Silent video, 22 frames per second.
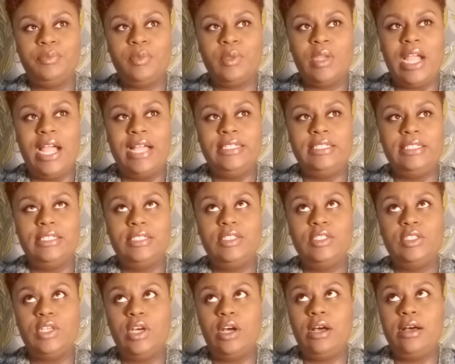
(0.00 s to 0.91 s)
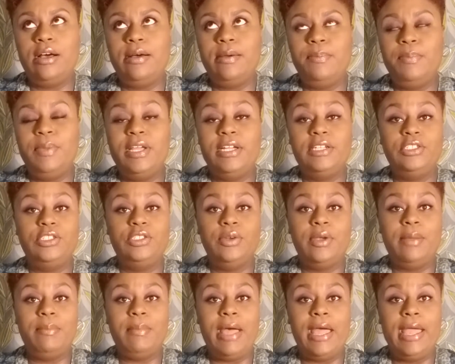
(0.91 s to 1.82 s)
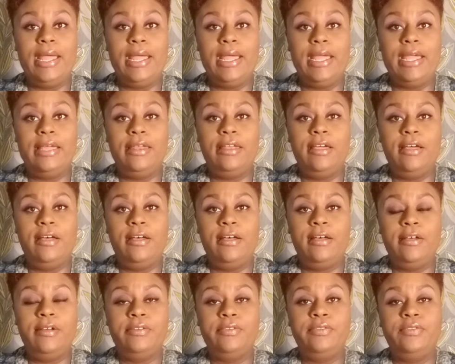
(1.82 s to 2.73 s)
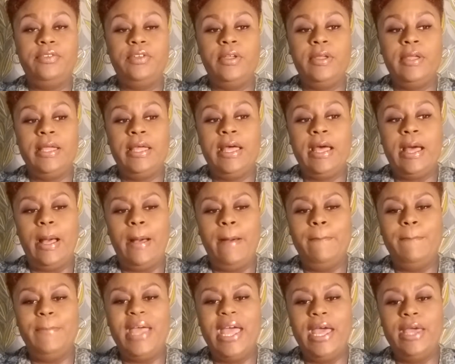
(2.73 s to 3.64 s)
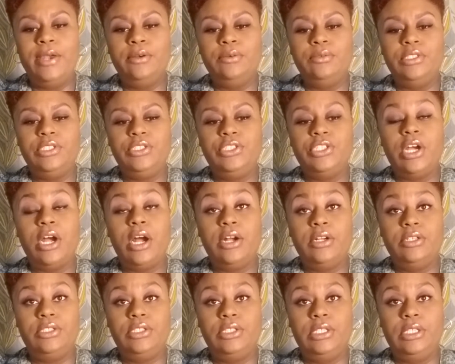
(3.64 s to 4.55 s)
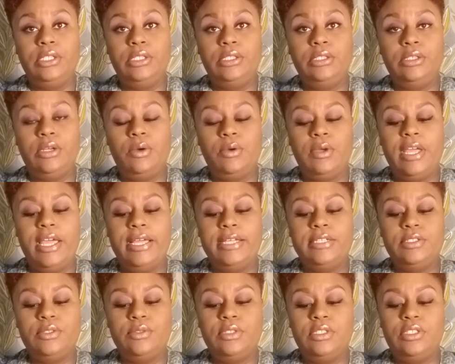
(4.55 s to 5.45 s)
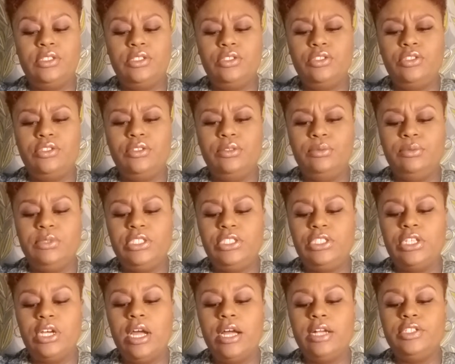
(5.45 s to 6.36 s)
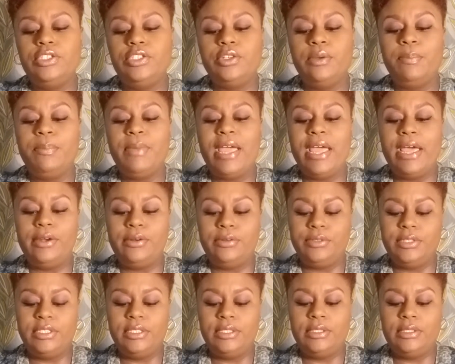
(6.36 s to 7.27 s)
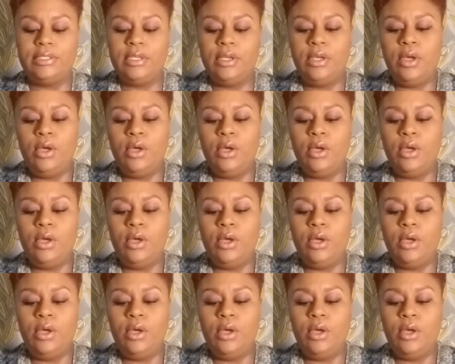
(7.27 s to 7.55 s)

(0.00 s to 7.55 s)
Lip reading: I just saw a picture in my head of a battery charging. Okay, so this is to recharge your batteries.